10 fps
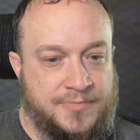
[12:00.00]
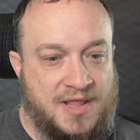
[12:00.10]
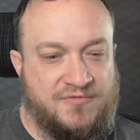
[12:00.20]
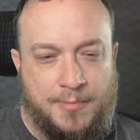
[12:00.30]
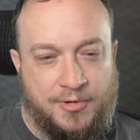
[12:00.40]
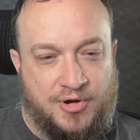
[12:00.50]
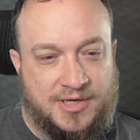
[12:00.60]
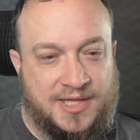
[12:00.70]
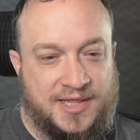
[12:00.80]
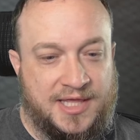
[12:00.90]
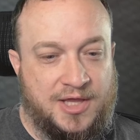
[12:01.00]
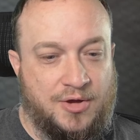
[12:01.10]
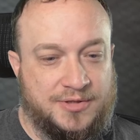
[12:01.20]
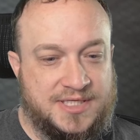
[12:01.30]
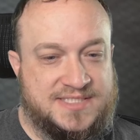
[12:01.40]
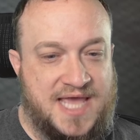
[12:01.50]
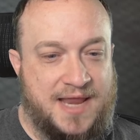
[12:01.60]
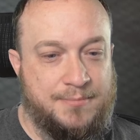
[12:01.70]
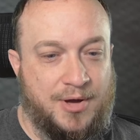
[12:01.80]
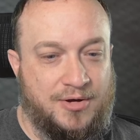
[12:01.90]
If I remember correct, I think he called the
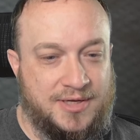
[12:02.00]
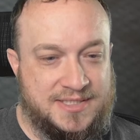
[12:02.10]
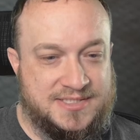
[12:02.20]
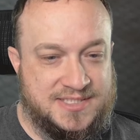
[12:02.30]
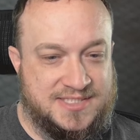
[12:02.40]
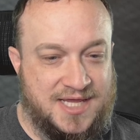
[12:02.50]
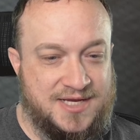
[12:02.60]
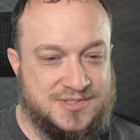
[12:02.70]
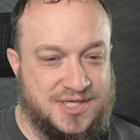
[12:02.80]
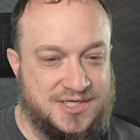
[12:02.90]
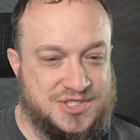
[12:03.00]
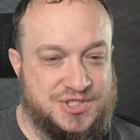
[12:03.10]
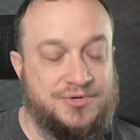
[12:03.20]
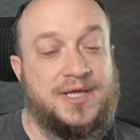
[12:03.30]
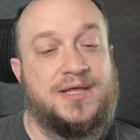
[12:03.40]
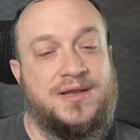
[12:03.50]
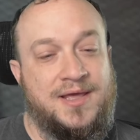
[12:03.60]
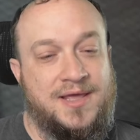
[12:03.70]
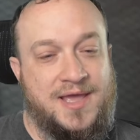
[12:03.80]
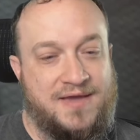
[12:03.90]
10 ball into the side. He was going to shoot it,
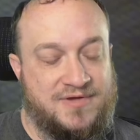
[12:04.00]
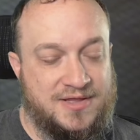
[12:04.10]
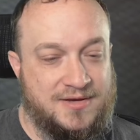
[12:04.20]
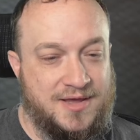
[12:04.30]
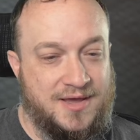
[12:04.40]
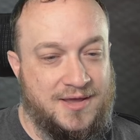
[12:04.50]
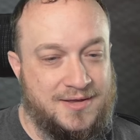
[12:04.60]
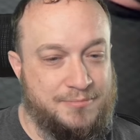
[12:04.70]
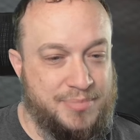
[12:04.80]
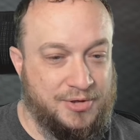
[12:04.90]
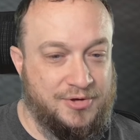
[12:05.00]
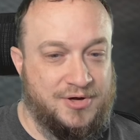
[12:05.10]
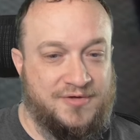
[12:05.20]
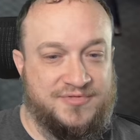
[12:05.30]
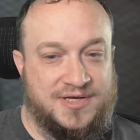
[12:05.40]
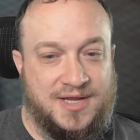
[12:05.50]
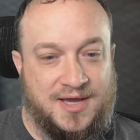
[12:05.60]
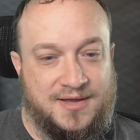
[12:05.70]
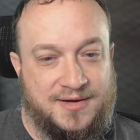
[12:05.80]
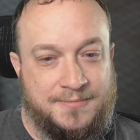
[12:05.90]
have it billiard off the
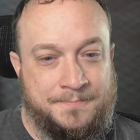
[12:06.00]
9.